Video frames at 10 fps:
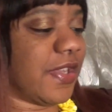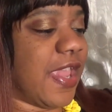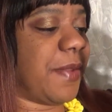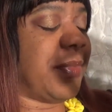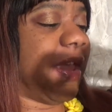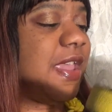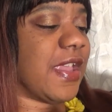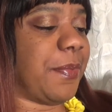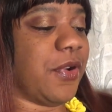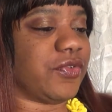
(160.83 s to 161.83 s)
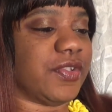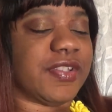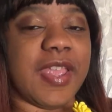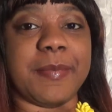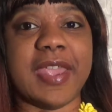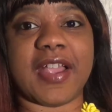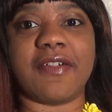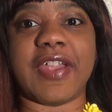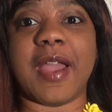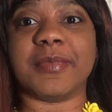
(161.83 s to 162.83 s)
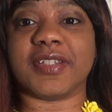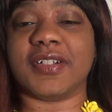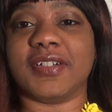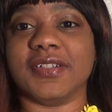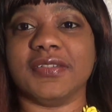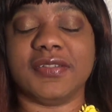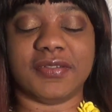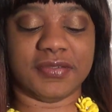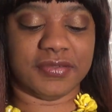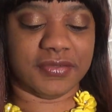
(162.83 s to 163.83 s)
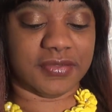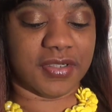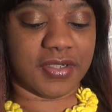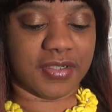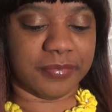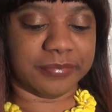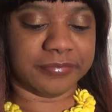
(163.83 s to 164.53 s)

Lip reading: is the handbag. I purchased this handbag off Amazon. I